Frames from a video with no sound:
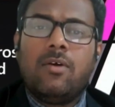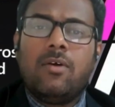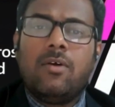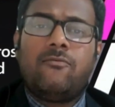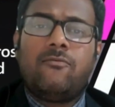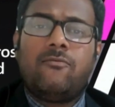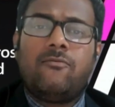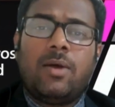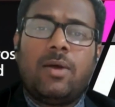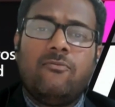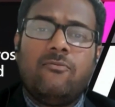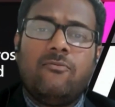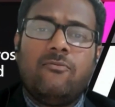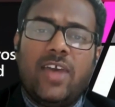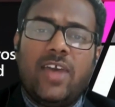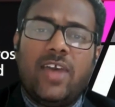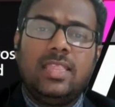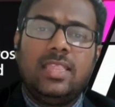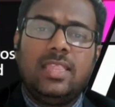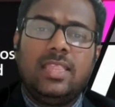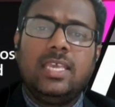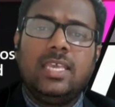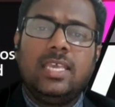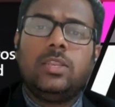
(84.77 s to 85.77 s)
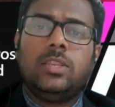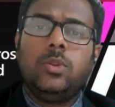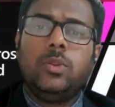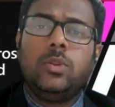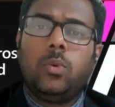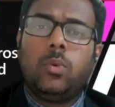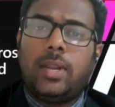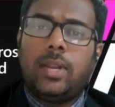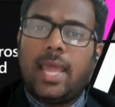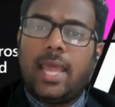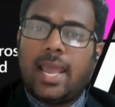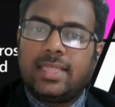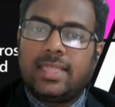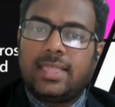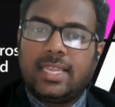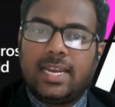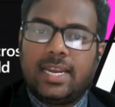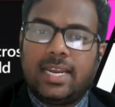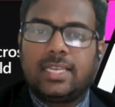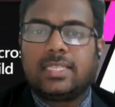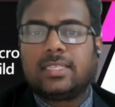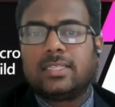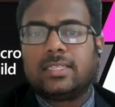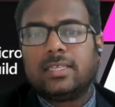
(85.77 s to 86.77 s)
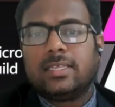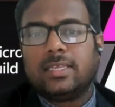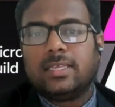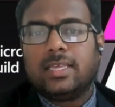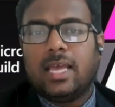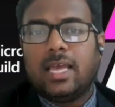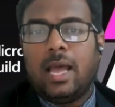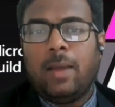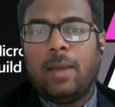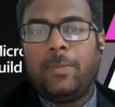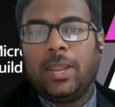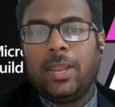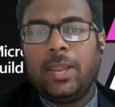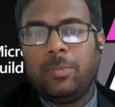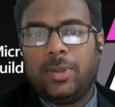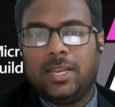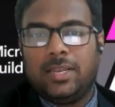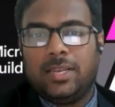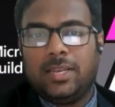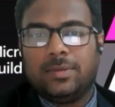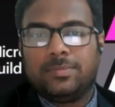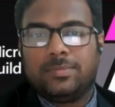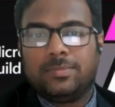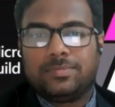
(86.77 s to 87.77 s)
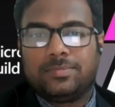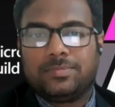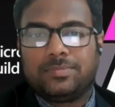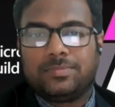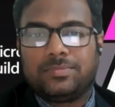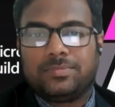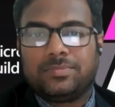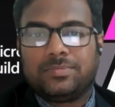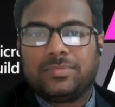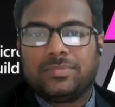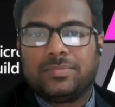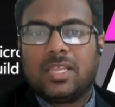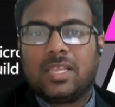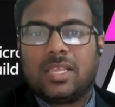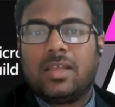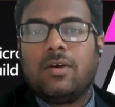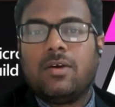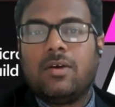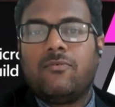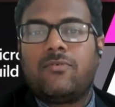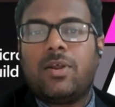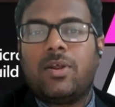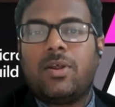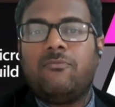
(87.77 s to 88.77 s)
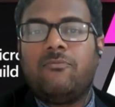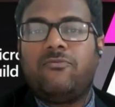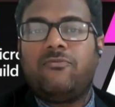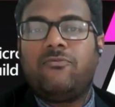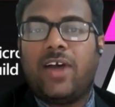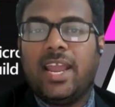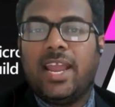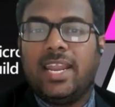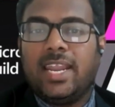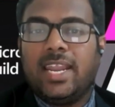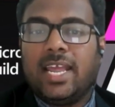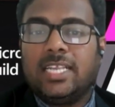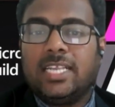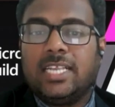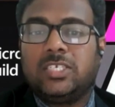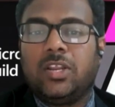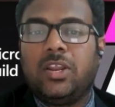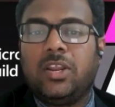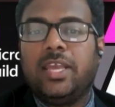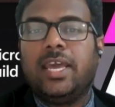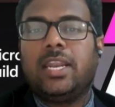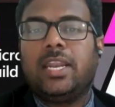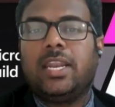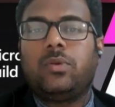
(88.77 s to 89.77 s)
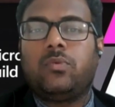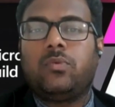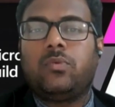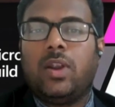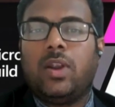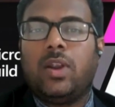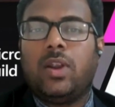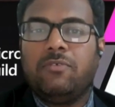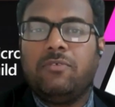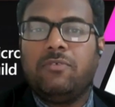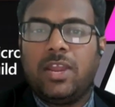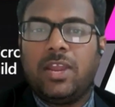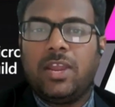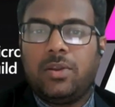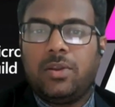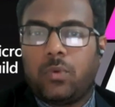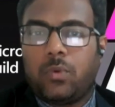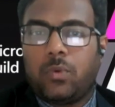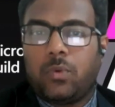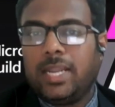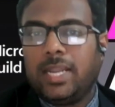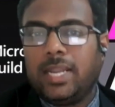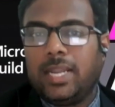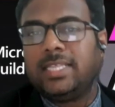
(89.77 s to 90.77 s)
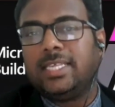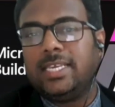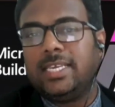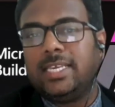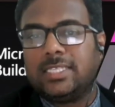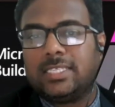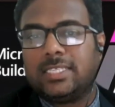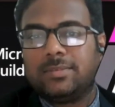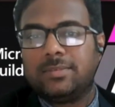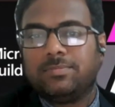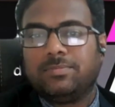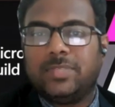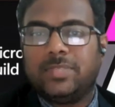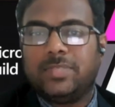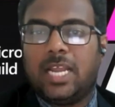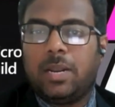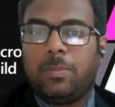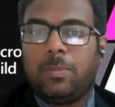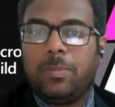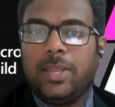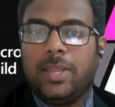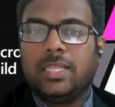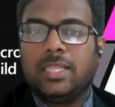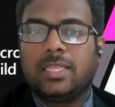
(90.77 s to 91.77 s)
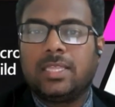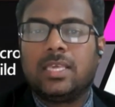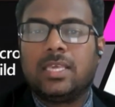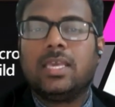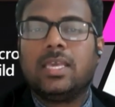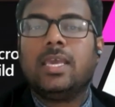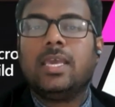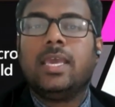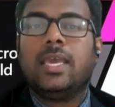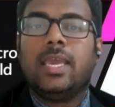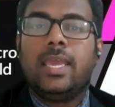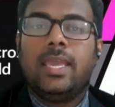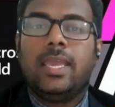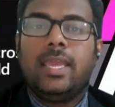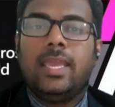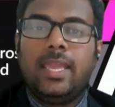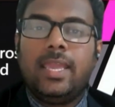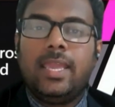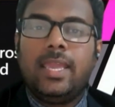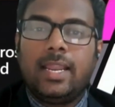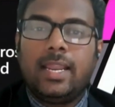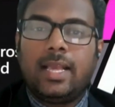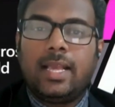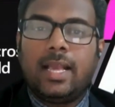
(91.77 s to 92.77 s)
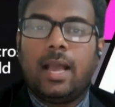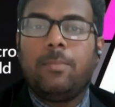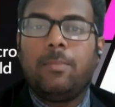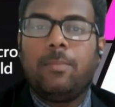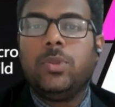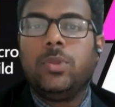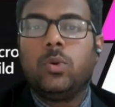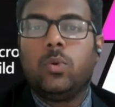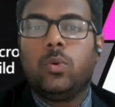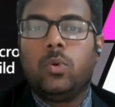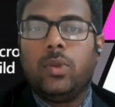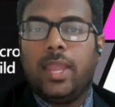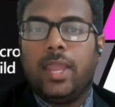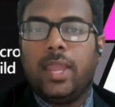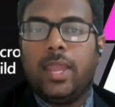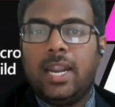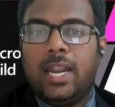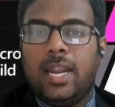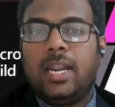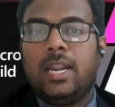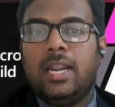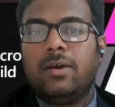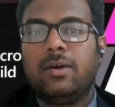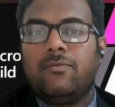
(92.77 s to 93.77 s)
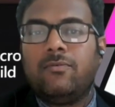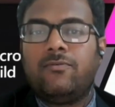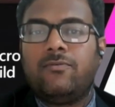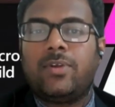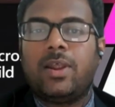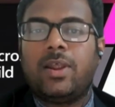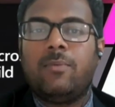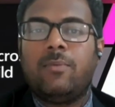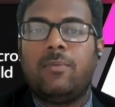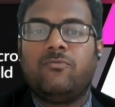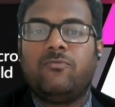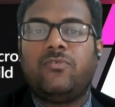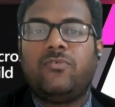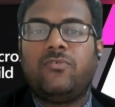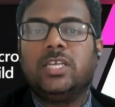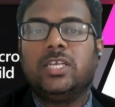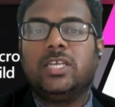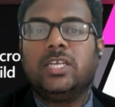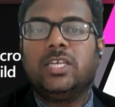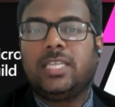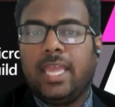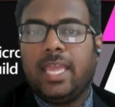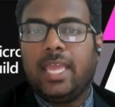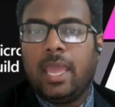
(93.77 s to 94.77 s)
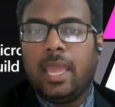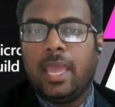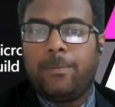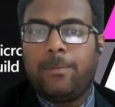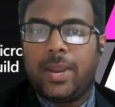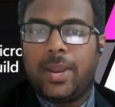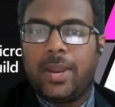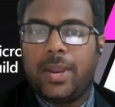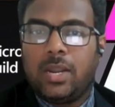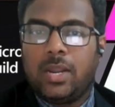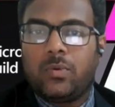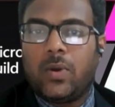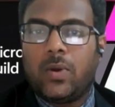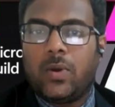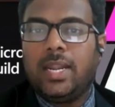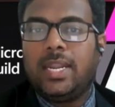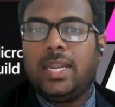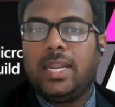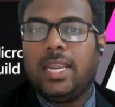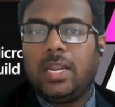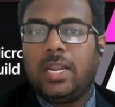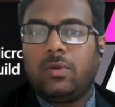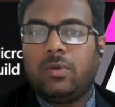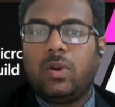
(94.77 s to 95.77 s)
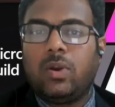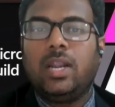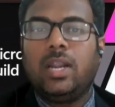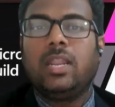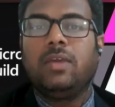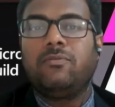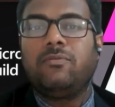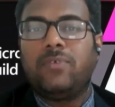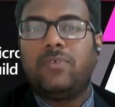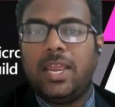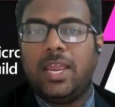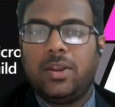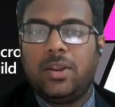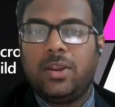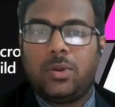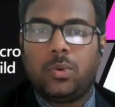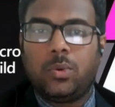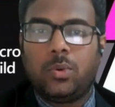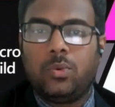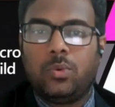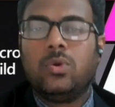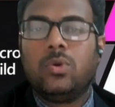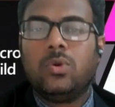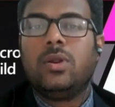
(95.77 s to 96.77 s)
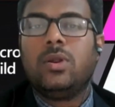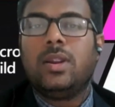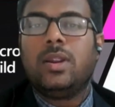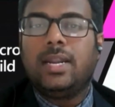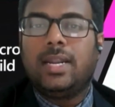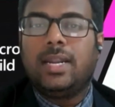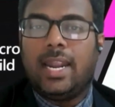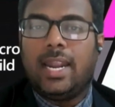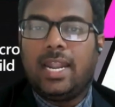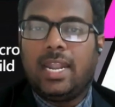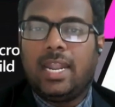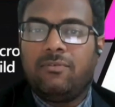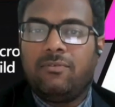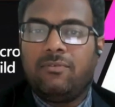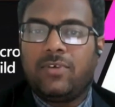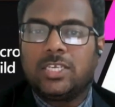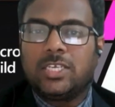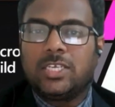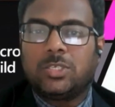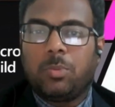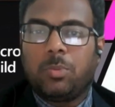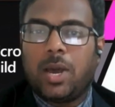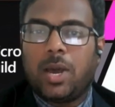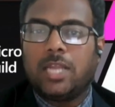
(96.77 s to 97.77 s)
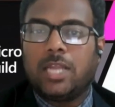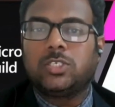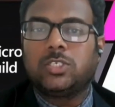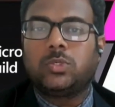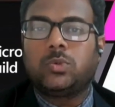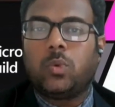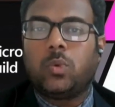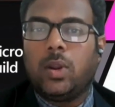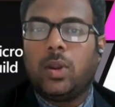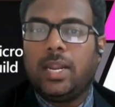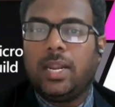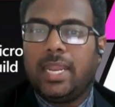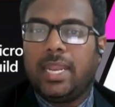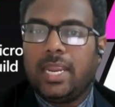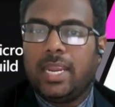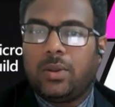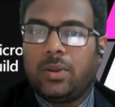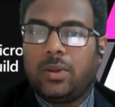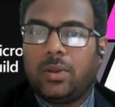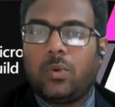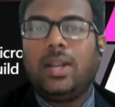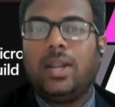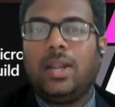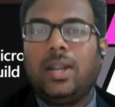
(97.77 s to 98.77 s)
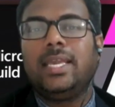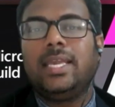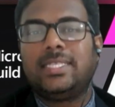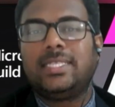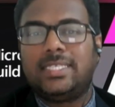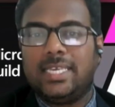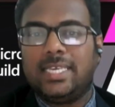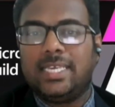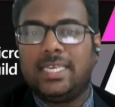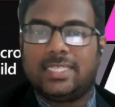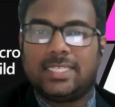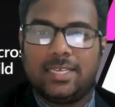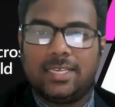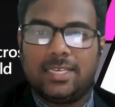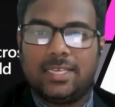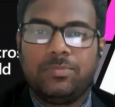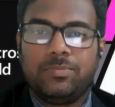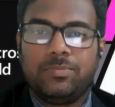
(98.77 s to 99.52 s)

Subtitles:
From when these new tax rates applicable? From financial year 25-26. That means income you earned from 1st April 2025 to 31st March 2026.